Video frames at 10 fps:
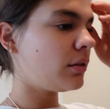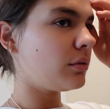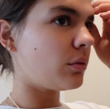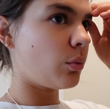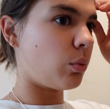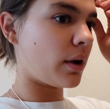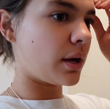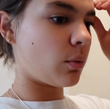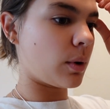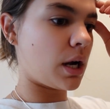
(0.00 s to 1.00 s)
don't
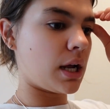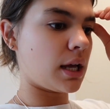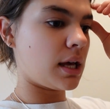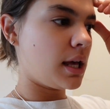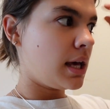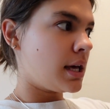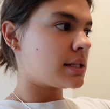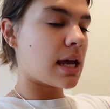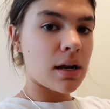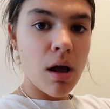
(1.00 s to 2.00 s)
like wearing
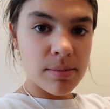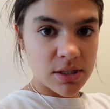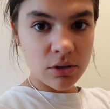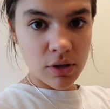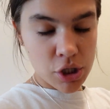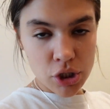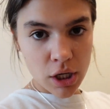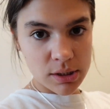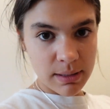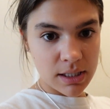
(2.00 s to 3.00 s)
tank tops in
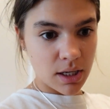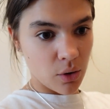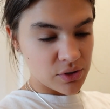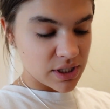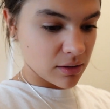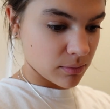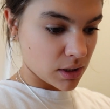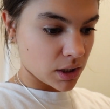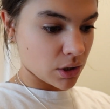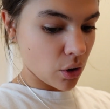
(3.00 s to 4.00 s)
restaurants because I always think I'm going
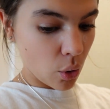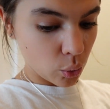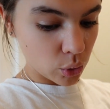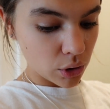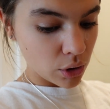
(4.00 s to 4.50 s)
to get cold.